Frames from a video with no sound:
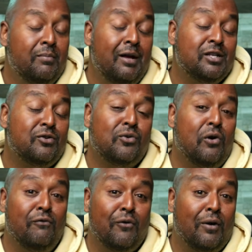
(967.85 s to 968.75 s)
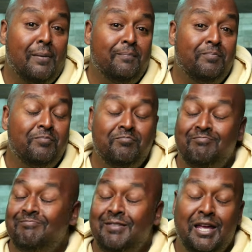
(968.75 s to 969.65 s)
might as well go for it
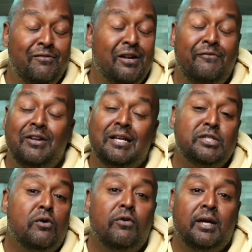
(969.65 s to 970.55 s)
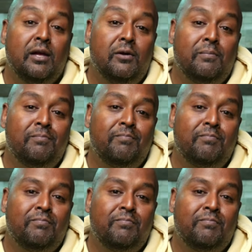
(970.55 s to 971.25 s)
even if it is overkill.